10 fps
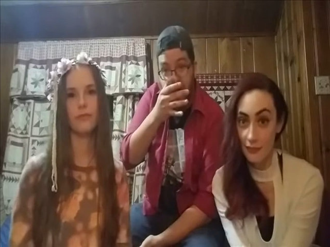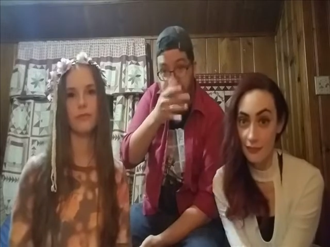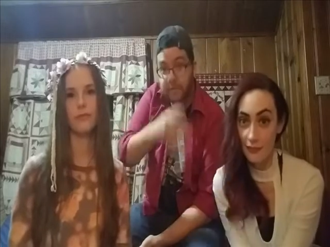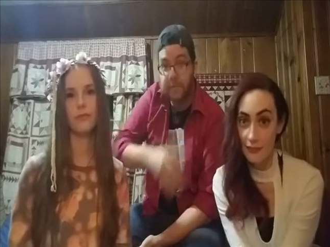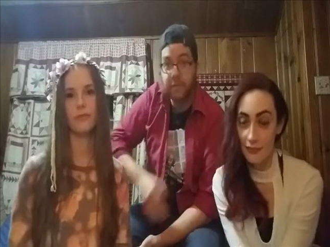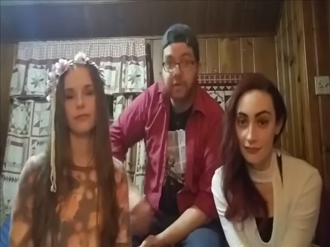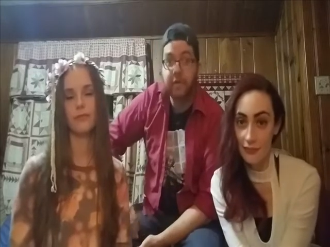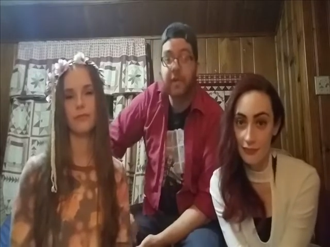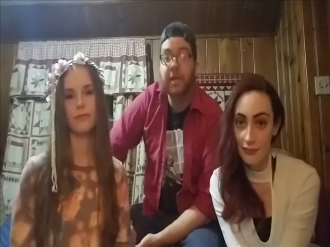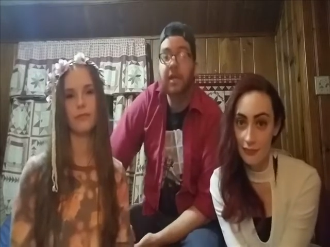Speaker 1: costume that we're
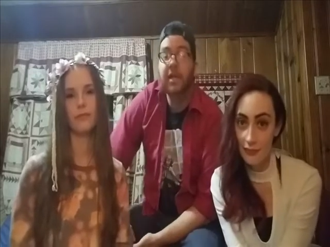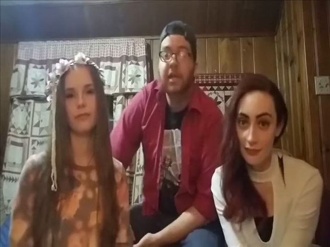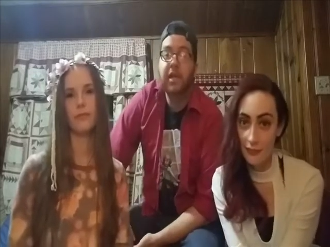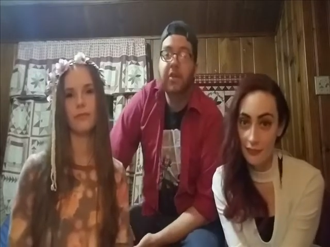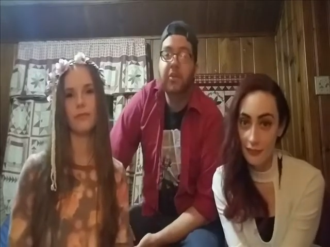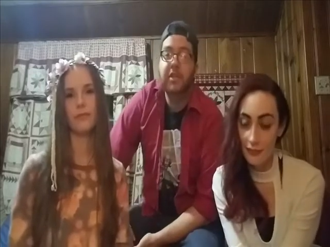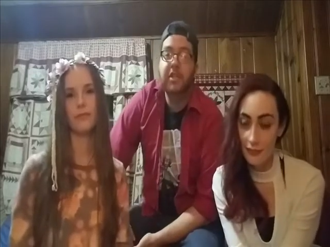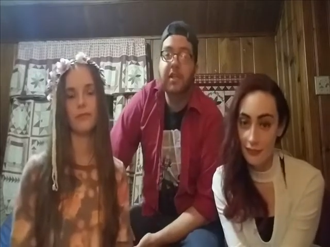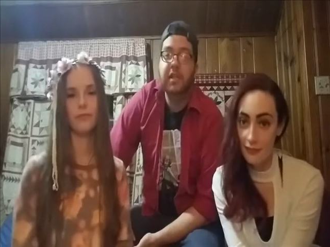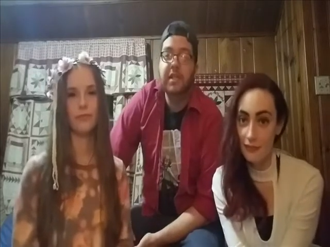doing, which
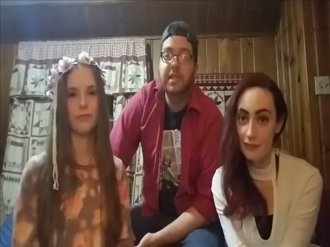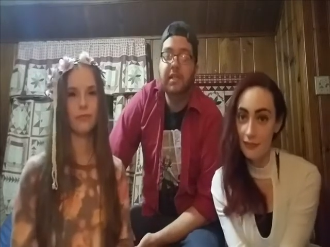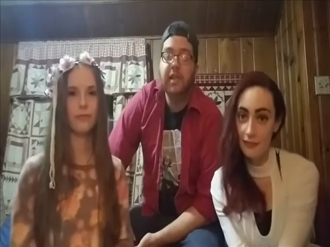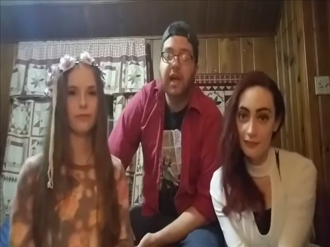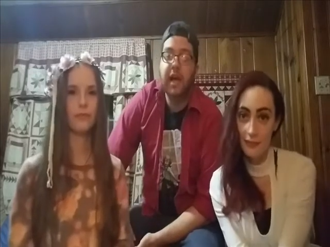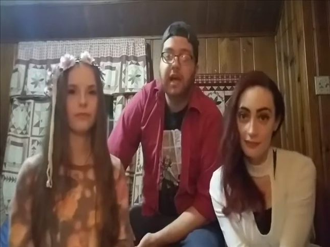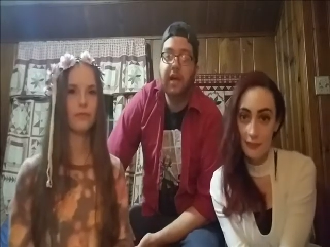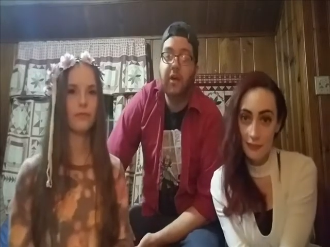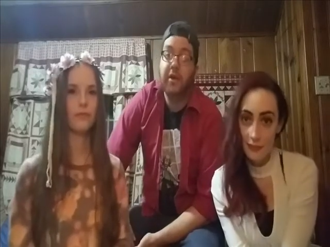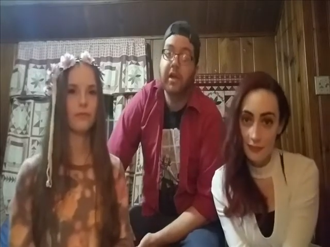is uh,
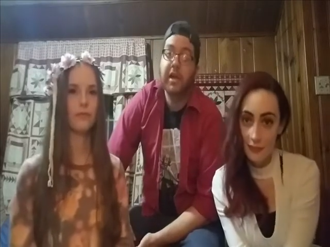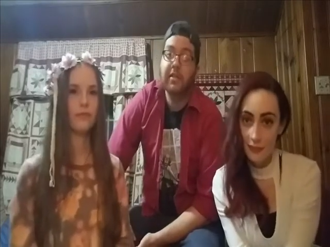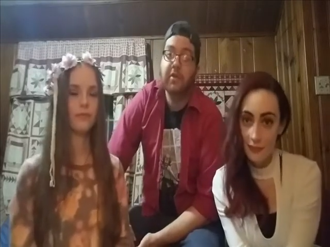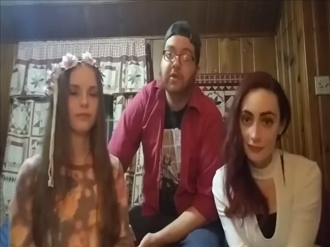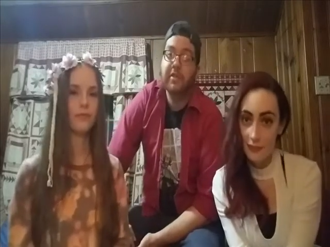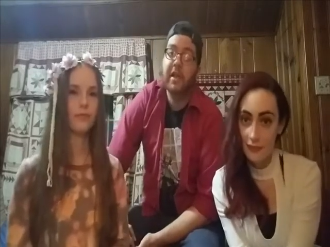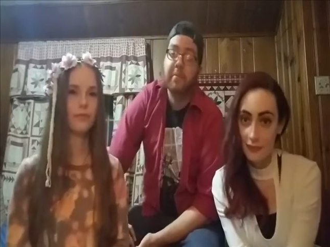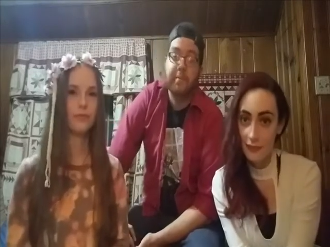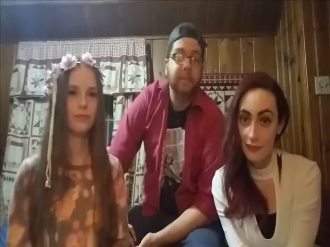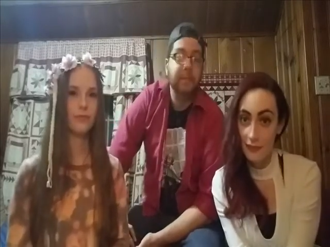Ouran High School Host Club.
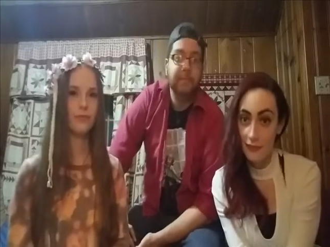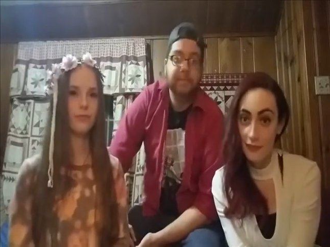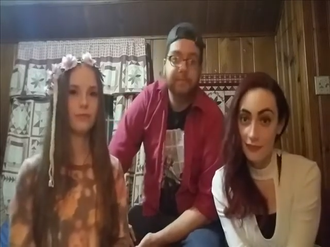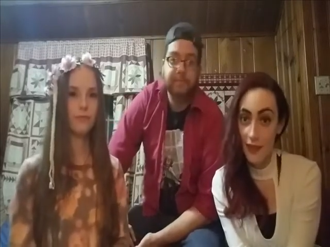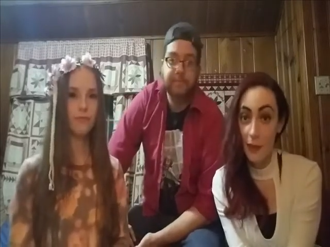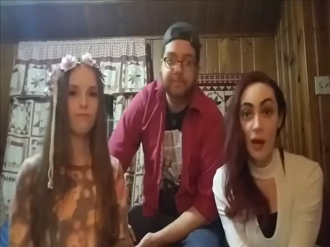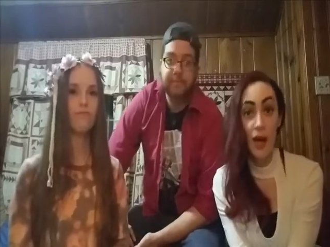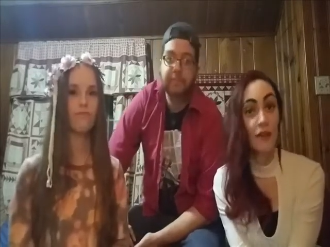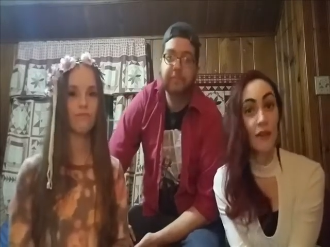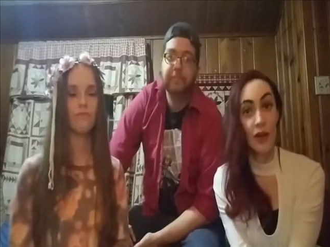
Speaker 2: Yep,
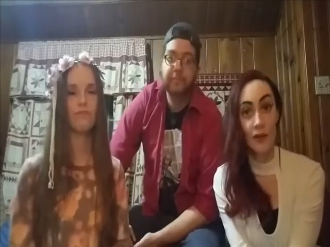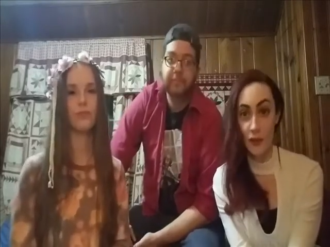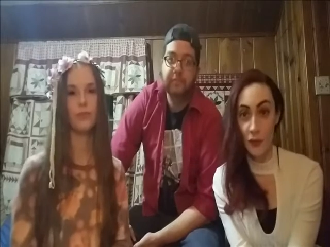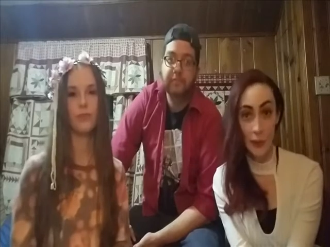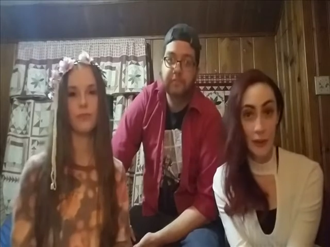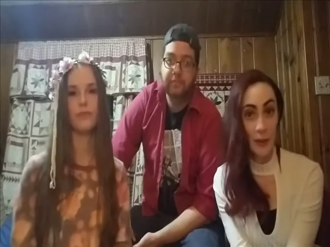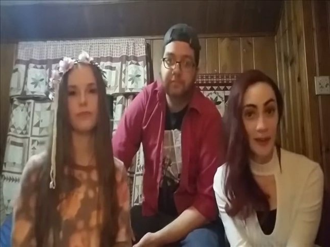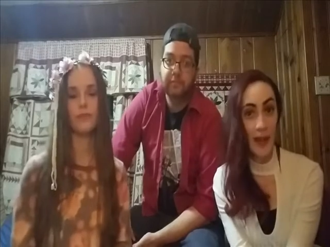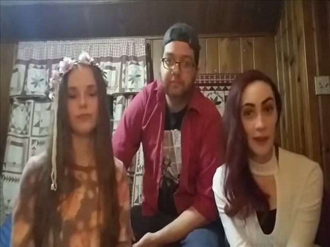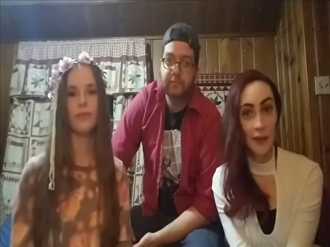all four of us will be doing
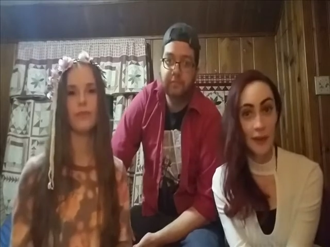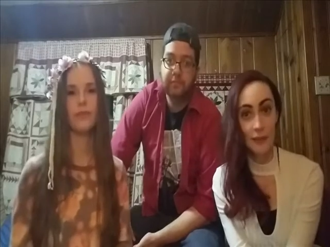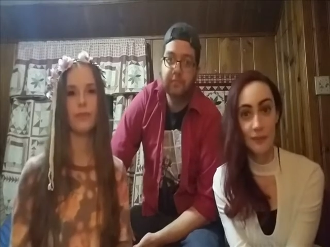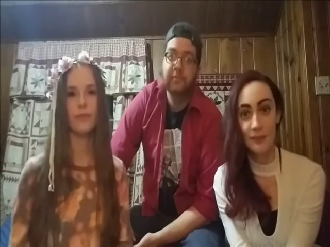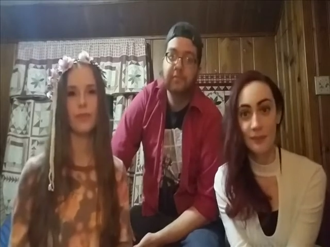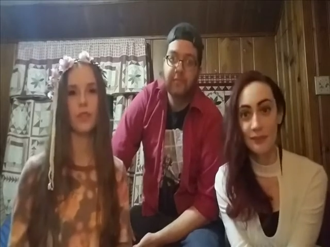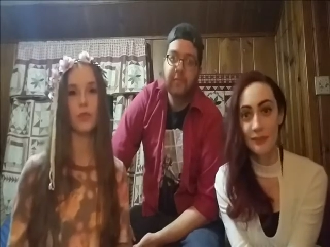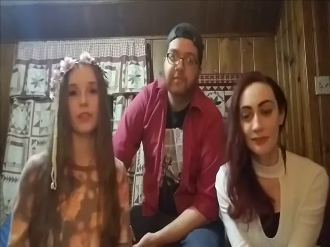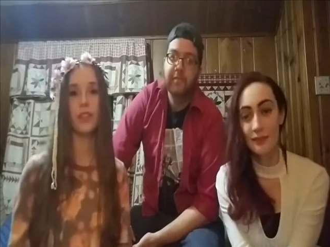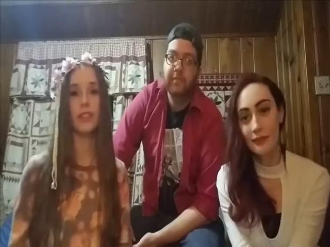that one. It's
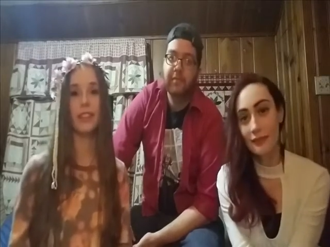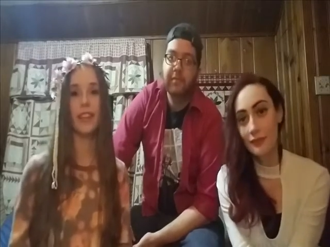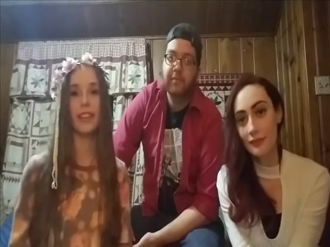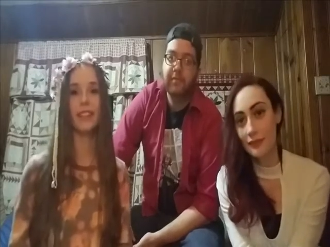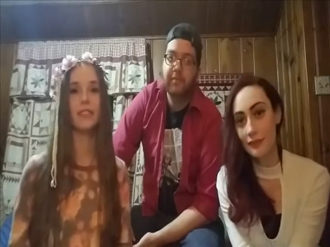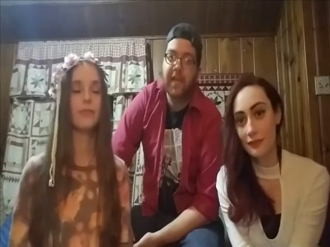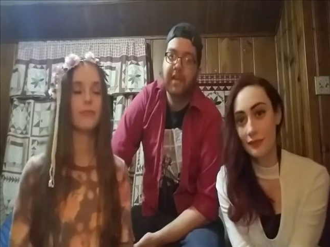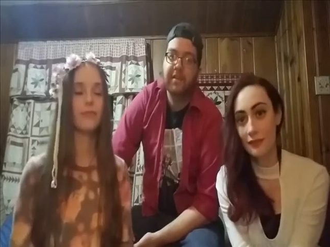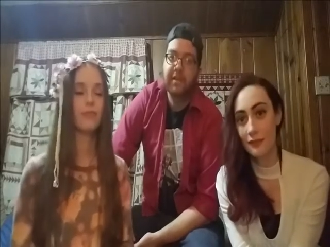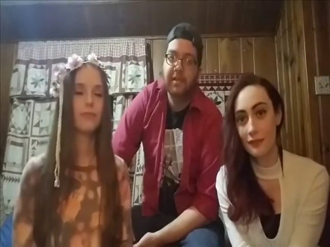really exciting.
Speaker 1: Yeah.
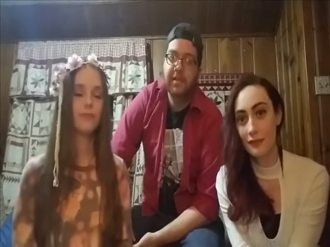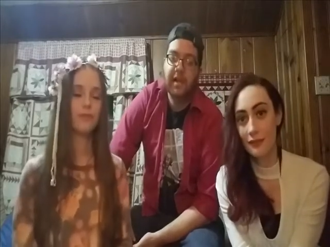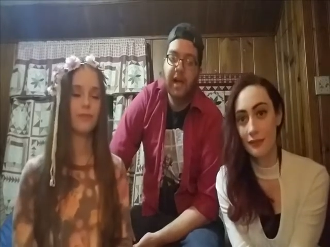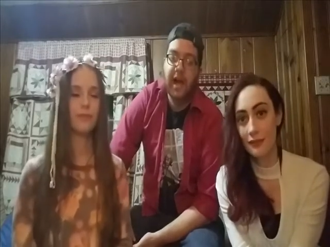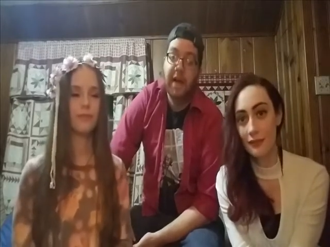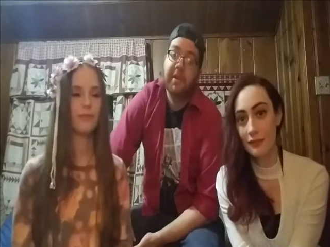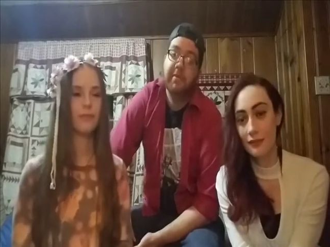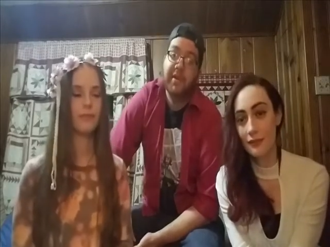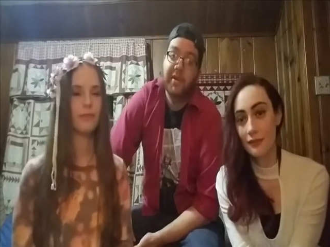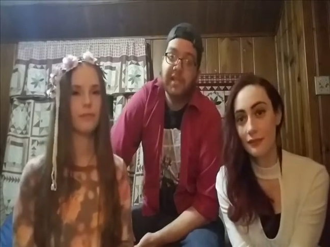Uh, I'm going
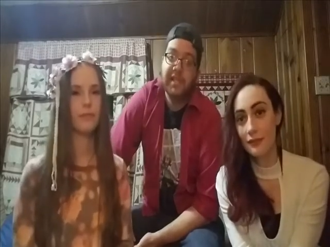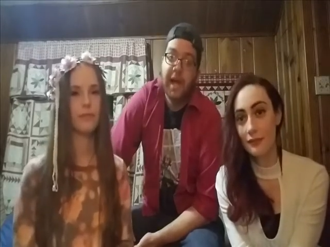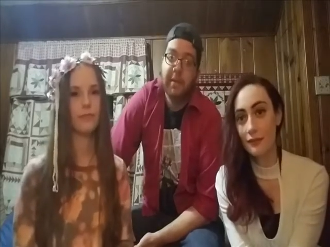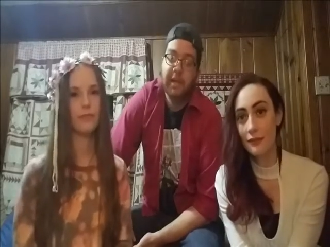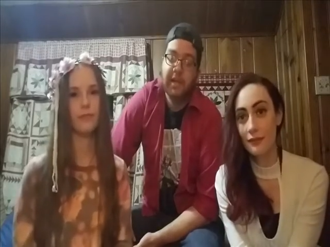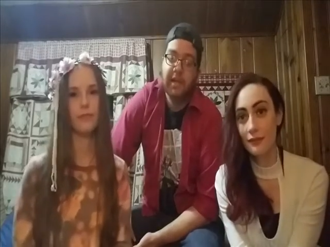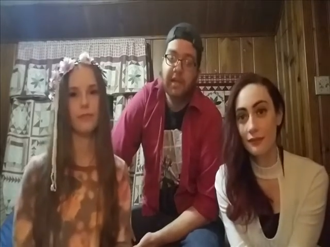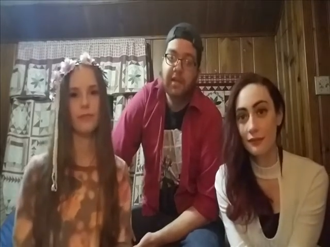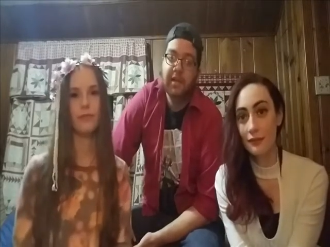to be going as Tamaki.